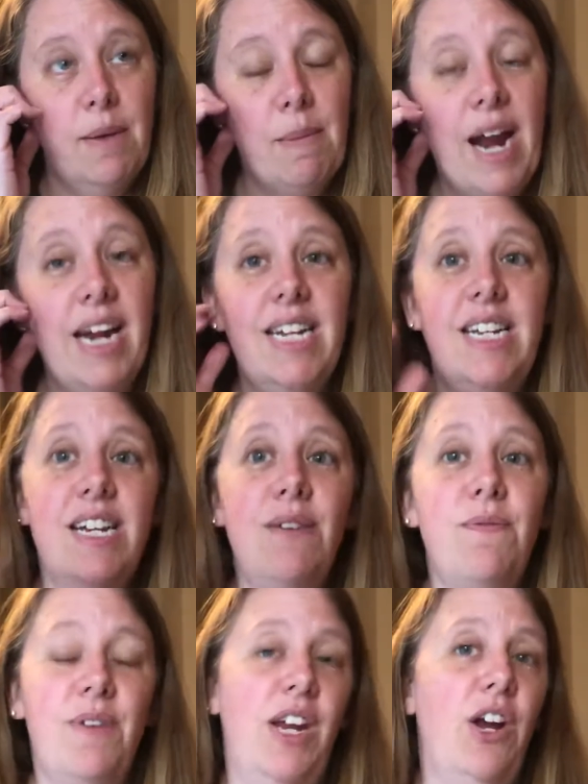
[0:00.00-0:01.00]
I did
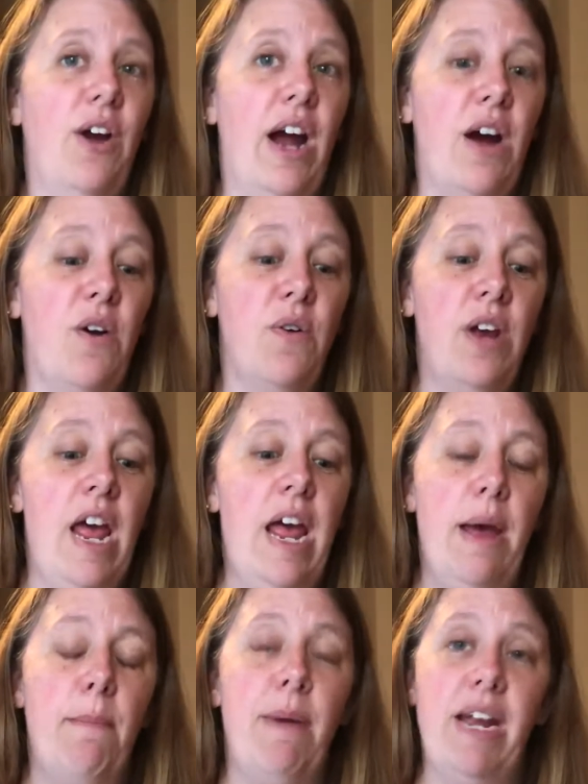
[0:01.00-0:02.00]
figure out
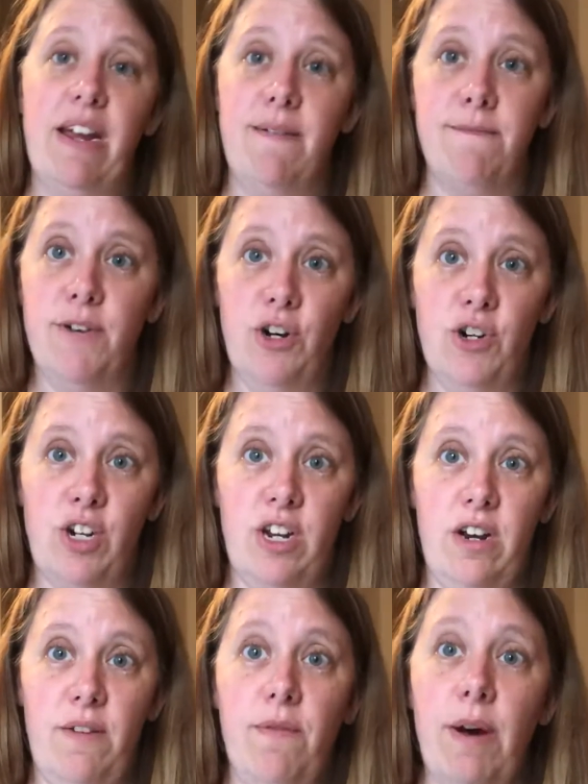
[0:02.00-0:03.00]
my
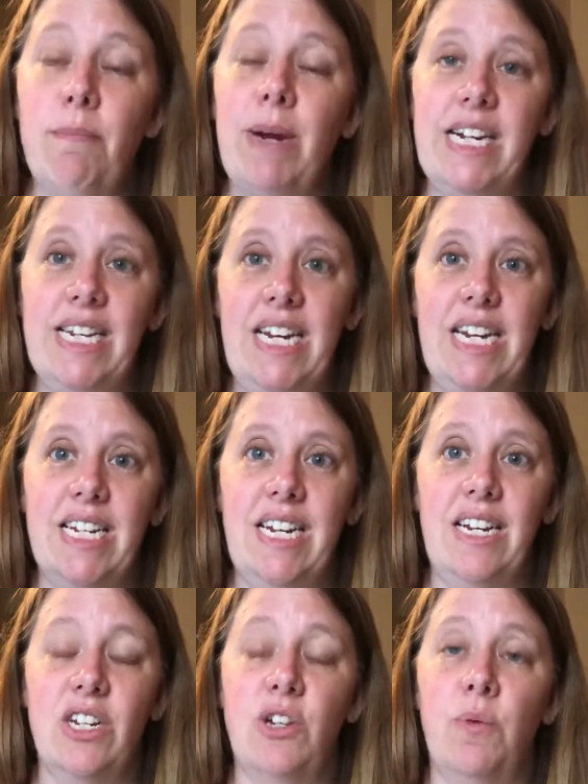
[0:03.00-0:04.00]
conversion from my
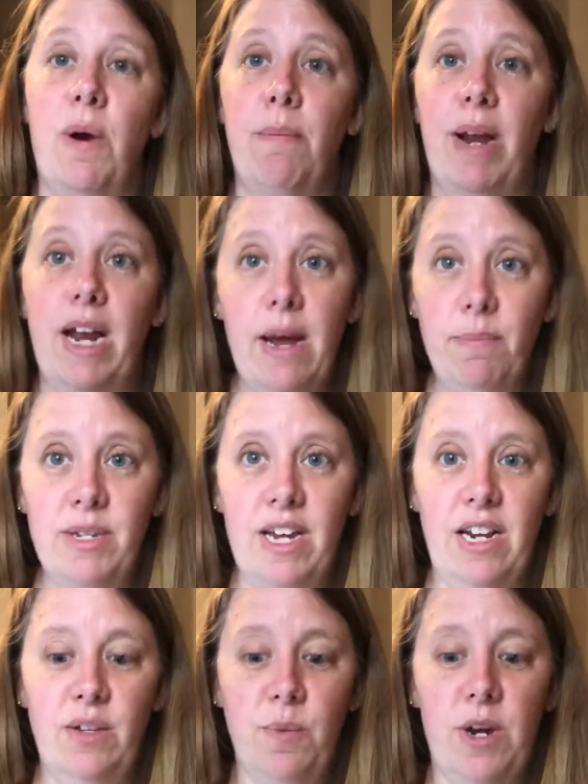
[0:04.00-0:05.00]
cc's to what my cup
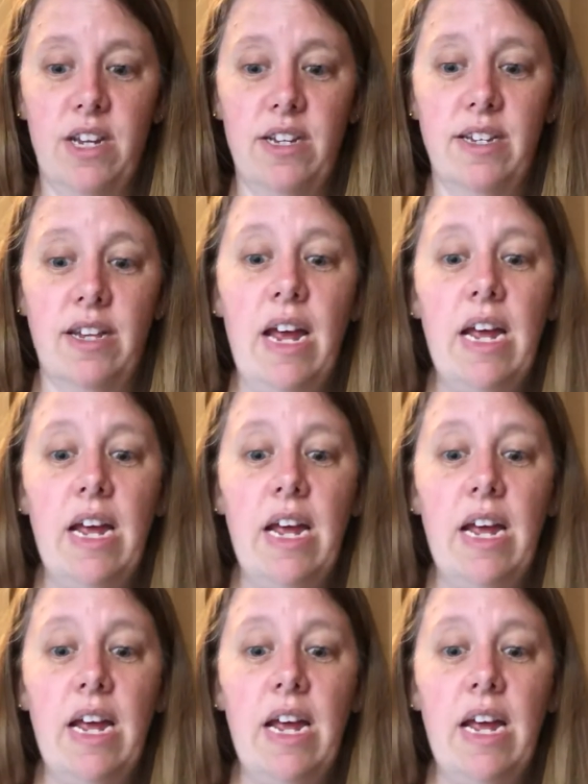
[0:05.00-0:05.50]
size was,